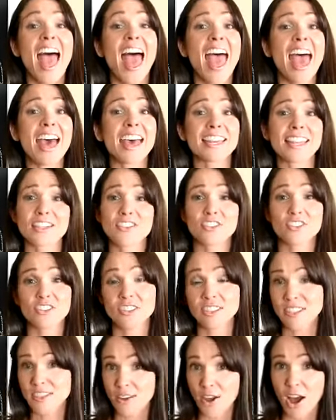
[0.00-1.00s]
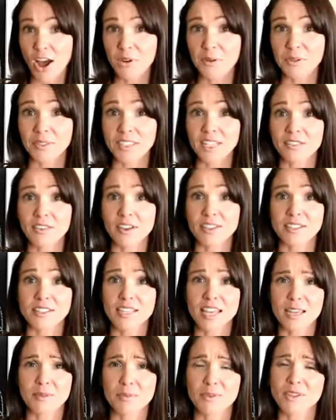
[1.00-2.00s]
And as you're sitting awkwardly around the
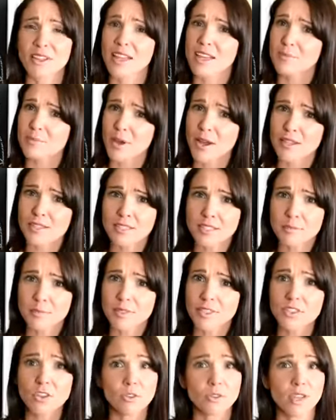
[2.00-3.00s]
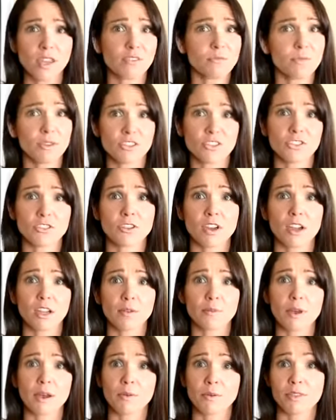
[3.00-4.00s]
table and possibly don't have much to talk
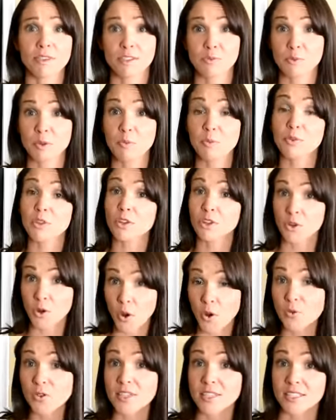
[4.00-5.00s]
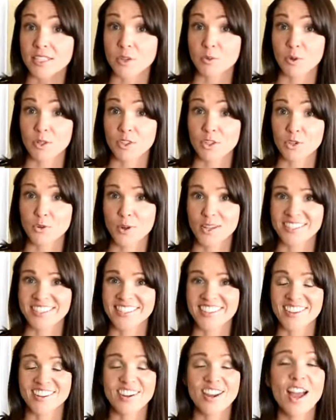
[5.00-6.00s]
about with these people that you only see once or twice a
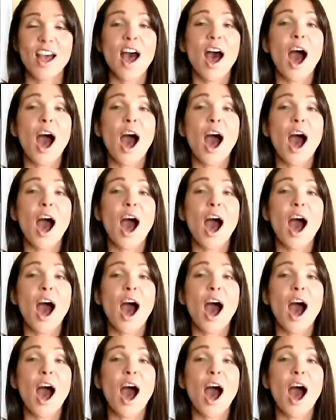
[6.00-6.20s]
year,